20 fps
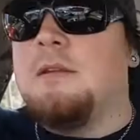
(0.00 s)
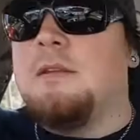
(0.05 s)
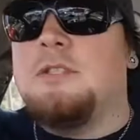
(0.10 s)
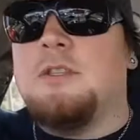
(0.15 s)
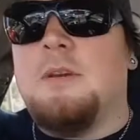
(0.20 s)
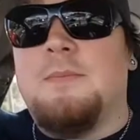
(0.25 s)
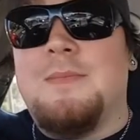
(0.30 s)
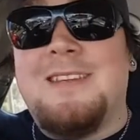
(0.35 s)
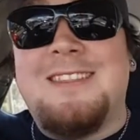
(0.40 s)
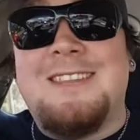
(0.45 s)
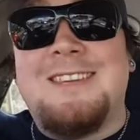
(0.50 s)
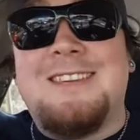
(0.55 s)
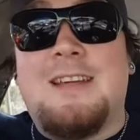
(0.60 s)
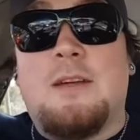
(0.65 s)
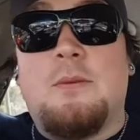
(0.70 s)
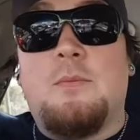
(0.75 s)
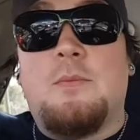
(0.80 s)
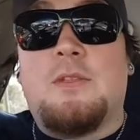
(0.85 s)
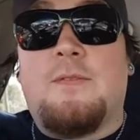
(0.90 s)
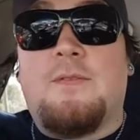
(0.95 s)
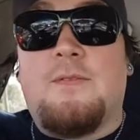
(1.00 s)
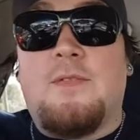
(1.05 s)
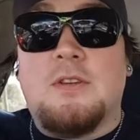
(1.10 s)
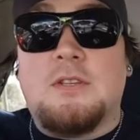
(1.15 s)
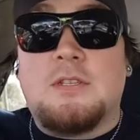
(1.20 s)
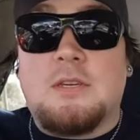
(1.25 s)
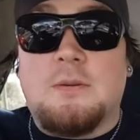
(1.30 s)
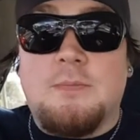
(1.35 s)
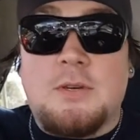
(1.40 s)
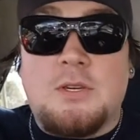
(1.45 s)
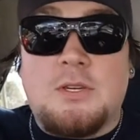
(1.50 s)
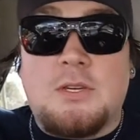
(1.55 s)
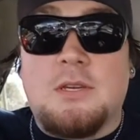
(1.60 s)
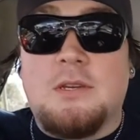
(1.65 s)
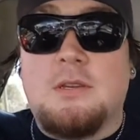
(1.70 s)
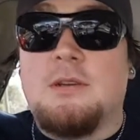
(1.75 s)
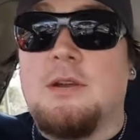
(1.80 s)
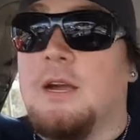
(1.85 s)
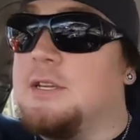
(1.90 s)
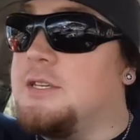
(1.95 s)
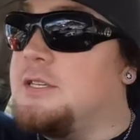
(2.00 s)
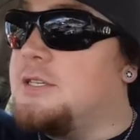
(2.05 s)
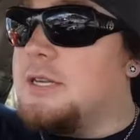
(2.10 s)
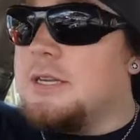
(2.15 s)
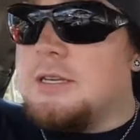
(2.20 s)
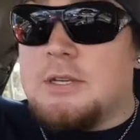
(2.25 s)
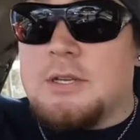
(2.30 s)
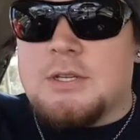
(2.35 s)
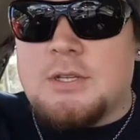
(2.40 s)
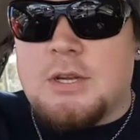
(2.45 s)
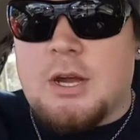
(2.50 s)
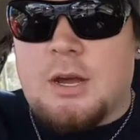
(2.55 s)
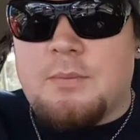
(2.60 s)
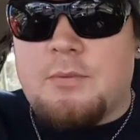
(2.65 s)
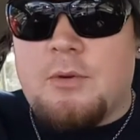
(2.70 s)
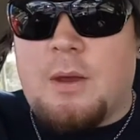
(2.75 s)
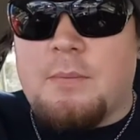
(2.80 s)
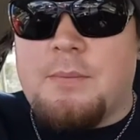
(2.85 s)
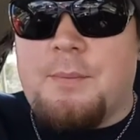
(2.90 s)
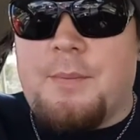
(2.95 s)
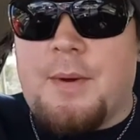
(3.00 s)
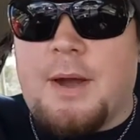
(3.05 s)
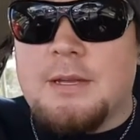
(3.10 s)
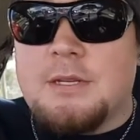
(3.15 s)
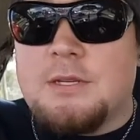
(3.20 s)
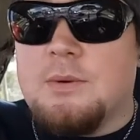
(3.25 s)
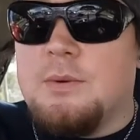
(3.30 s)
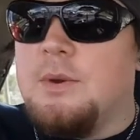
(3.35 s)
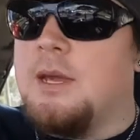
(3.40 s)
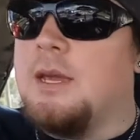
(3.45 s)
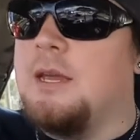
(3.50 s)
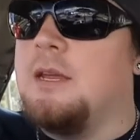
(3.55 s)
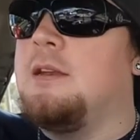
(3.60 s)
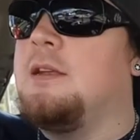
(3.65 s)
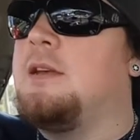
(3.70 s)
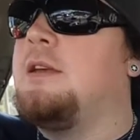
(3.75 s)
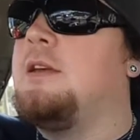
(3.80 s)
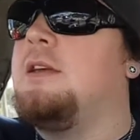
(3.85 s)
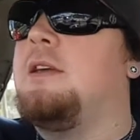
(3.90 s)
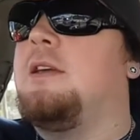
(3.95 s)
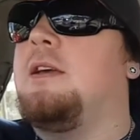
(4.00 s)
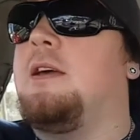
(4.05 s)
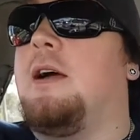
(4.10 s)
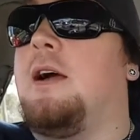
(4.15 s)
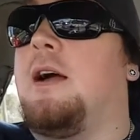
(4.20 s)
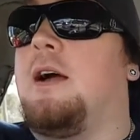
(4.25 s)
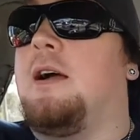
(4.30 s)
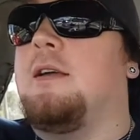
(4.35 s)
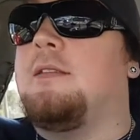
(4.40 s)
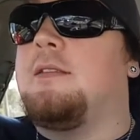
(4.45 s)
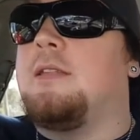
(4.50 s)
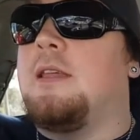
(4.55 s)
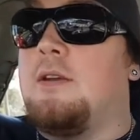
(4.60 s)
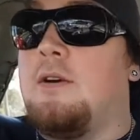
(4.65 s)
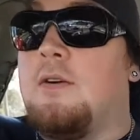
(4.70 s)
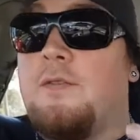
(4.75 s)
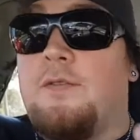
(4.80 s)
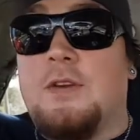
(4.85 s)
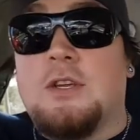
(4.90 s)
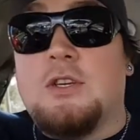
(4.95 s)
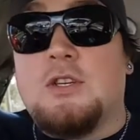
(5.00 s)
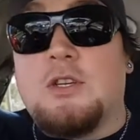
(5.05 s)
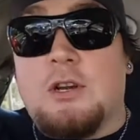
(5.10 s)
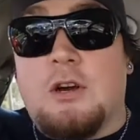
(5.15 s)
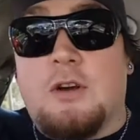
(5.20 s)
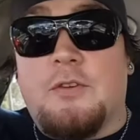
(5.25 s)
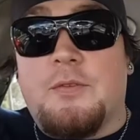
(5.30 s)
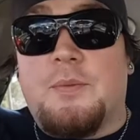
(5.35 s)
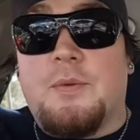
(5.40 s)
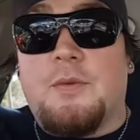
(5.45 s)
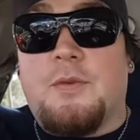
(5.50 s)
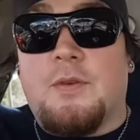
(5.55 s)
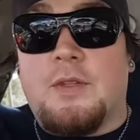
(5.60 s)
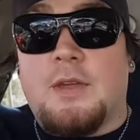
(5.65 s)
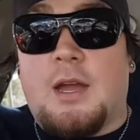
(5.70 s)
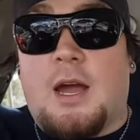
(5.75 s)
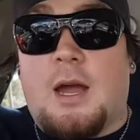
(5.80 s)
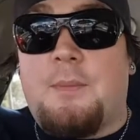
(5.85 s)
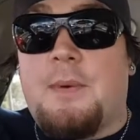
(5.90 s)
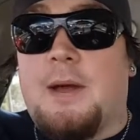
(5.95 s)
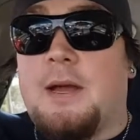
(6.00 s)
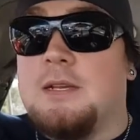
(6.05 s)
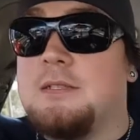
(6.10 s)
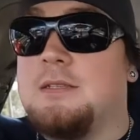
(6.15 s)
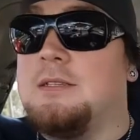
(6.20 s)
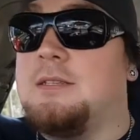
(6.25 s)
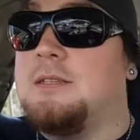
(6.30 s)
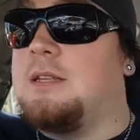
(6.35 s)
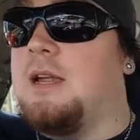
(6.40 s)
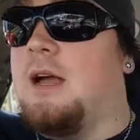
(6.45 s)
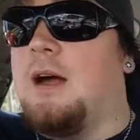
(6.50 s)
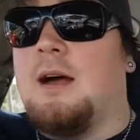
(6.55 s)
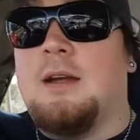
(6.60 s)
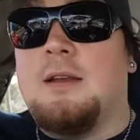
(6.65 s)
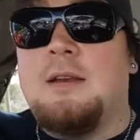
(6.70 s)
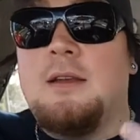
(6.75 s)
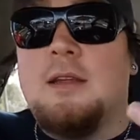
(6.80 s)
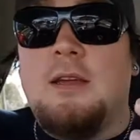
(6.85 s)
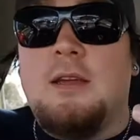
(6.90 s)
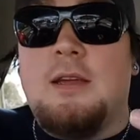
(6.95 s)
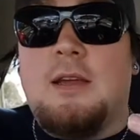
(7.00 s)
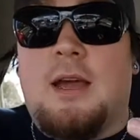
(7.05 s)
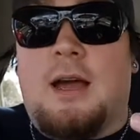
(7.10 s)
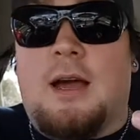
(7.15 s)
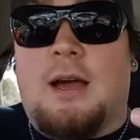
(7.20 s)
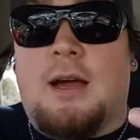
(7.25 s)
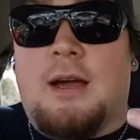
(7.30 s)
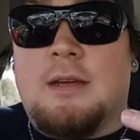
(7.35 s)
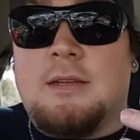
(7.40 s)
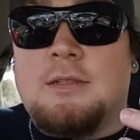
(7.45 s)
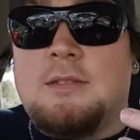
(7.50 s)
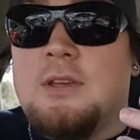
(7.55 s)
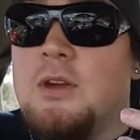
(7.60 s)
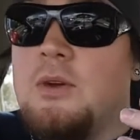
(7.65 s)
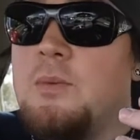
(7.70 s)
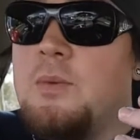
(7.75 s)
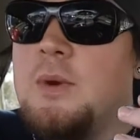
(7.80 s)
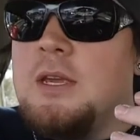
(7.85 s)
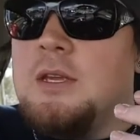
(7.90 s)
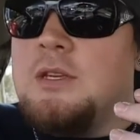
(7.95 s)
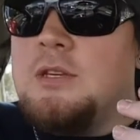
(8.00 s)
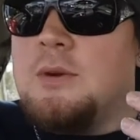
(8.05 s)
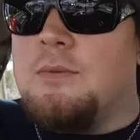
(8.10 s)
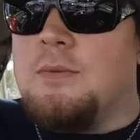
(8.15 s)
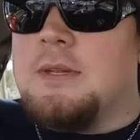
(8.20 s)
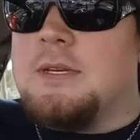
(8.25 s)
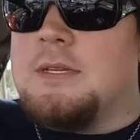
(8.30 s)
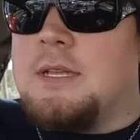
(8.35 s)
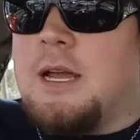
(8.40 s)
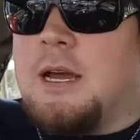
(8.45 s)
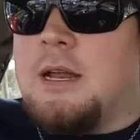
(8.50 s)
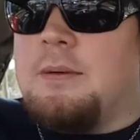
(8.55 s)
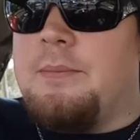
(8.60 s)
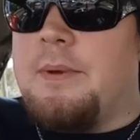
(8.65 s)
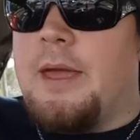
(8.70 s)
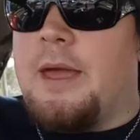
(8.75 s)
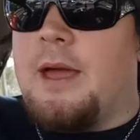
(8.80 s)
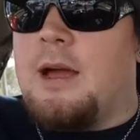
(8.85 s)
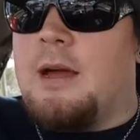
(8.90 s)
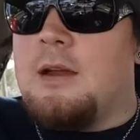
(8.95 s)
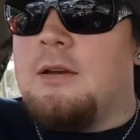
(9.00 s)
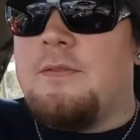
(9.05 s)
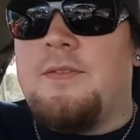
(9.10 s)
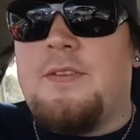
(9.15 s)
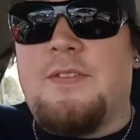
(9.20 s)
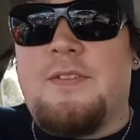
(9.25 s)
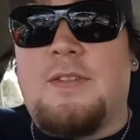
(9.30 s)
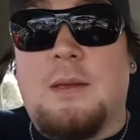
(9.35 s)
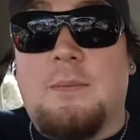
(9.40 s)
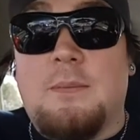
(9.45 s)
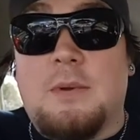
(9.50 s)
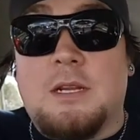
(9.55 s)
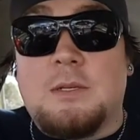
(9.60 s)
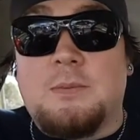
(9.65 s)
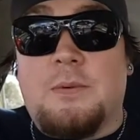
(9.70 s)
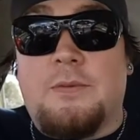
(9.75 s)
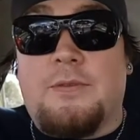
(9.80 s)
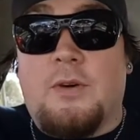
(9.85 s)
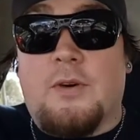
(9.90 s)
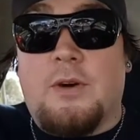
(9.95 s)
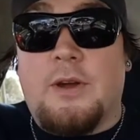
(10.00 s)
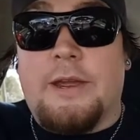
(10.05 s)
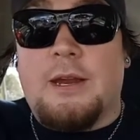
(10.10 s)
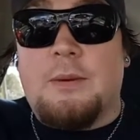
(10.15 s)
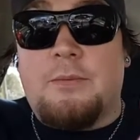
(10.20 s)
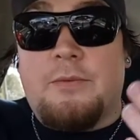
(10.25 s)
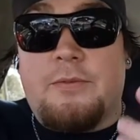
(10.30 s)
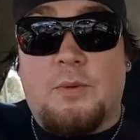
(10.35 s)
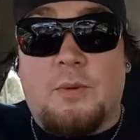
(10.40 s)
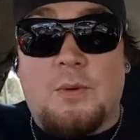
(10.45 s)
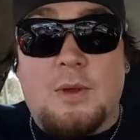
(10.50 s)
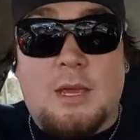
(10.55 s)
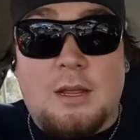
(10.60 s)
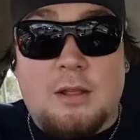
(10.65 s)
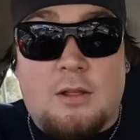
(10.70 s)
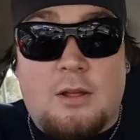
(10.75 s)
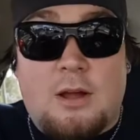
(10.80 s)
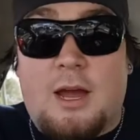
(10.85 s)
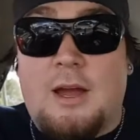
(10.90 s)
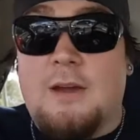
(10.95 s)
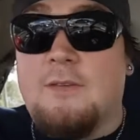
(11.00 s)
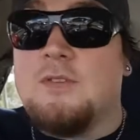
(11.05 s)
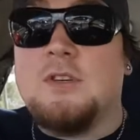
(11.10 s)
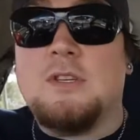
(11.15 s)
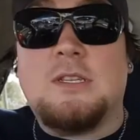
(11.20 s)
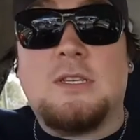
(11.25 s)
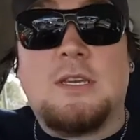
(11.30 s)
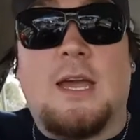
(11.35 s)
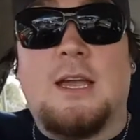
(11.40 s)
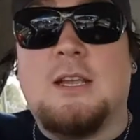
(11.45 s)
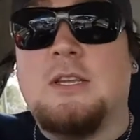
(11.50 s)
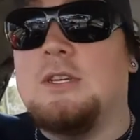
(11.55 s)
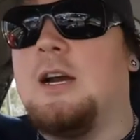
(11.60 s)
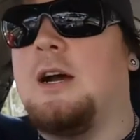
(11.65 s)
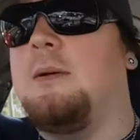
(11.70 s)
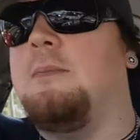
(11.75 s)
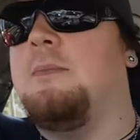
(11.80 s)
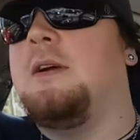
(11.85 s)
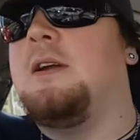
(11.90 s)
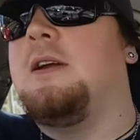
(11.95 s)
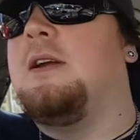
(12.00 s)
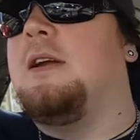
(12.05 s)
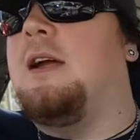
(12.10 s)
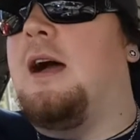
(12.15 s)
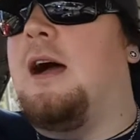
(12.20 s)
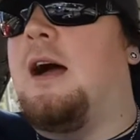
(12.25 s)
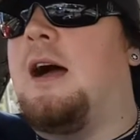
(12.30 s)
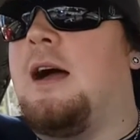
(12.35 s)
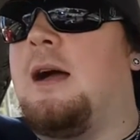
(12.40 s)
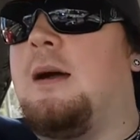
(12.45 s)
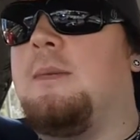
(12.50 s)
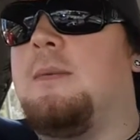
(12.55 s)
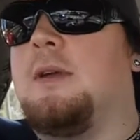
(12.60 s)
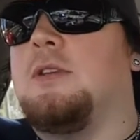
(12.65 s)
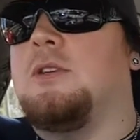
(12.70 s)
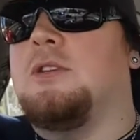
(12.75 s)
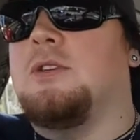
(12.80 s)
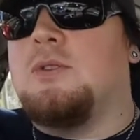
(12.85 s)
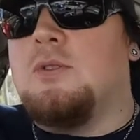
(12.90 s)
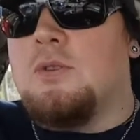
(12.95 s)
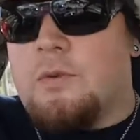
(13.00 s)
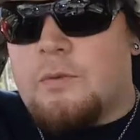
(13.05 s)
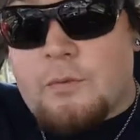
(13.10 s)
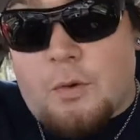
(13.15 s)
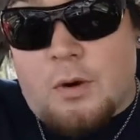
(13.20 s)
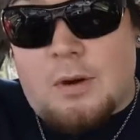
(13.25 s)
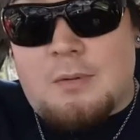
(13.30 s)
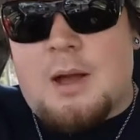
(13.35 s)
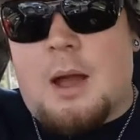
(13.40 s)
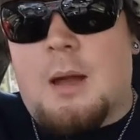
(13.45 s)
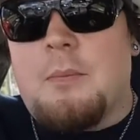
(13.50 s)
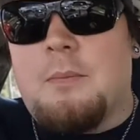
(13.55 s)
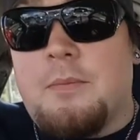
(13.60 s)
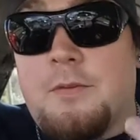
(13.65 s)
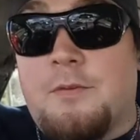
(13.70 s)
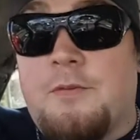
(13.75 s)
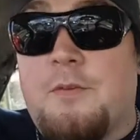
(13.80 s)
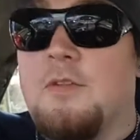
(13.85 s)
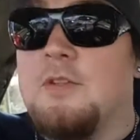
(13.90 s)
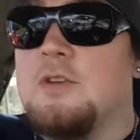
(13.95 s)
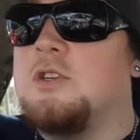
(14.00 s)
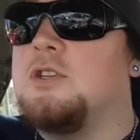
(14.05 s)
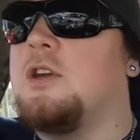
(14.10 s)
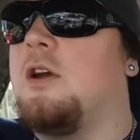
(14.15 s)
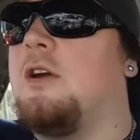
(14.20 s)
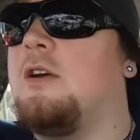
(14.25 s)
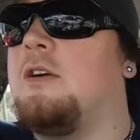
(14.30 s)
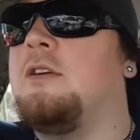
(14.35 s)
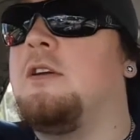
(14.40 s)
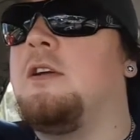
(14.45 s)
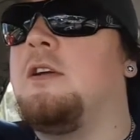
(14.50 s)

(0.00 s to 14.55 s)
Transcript: So I'm nearly done with the first commission. I just need to stop, grab a bite to eat, then I'll finish it off before the Art Bastards start. So we generally start about 15 minutes beforehand before we hit live, just to catch up and just sort of warm up before the show.